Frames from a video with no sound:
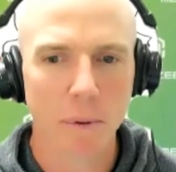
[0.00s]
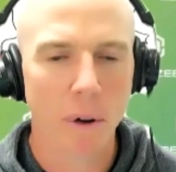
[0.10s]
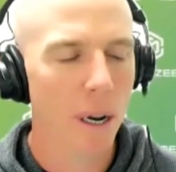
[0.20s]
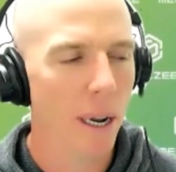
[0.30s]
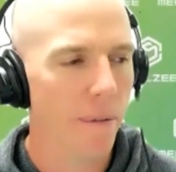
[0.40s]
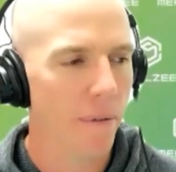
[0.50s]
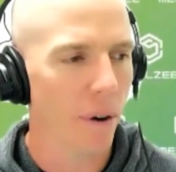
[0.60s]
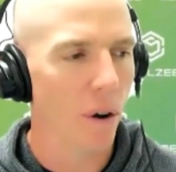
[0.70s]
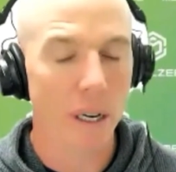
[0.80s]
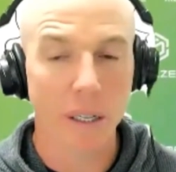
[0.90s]
but I love
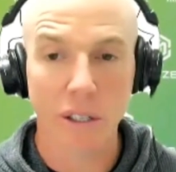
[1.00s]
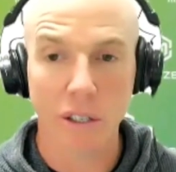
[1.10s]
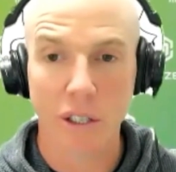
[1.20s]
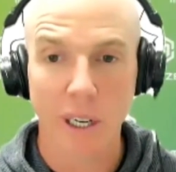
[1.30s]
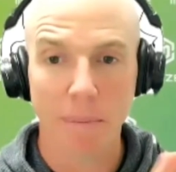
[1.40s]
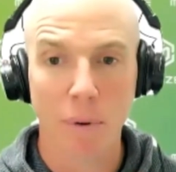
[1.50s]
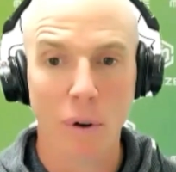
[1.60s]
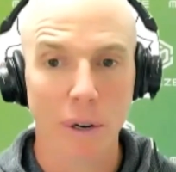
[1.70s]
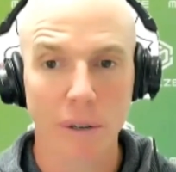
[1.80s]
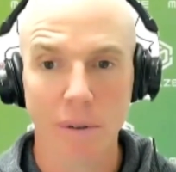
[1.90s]
that I can just jump
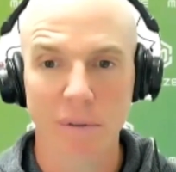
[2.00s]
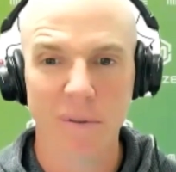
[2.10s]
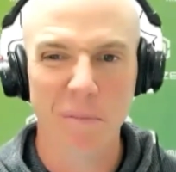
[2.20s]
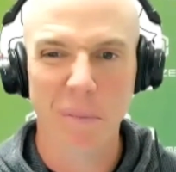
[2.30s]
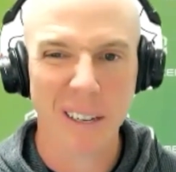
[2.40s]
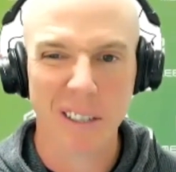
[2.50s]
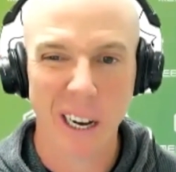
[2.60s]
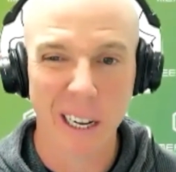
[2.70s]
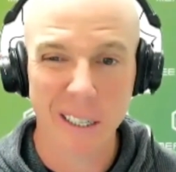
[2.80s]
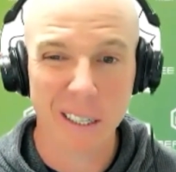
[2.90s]
on and make
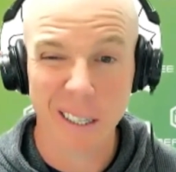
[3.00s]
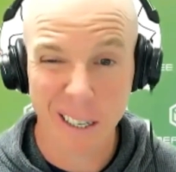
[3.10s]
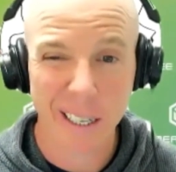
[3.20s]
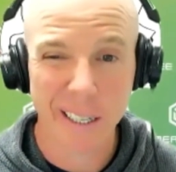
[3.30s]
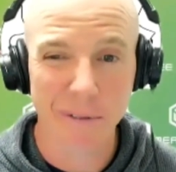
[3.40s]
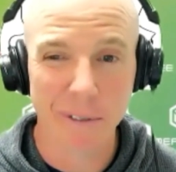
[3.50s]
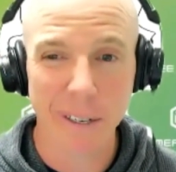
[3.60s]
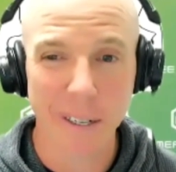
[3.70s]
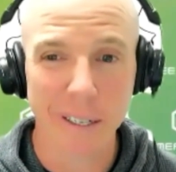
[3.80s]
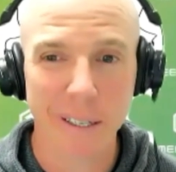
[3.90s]
changes. Yeah. It's actually
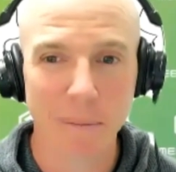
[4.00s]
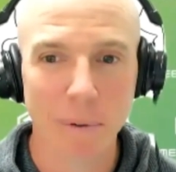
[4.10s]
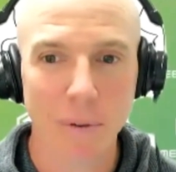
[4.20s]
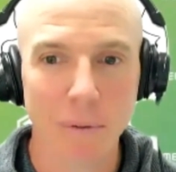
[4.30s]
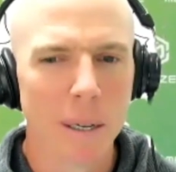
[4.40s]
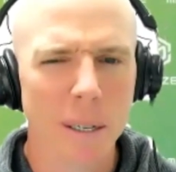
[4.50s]
really simple.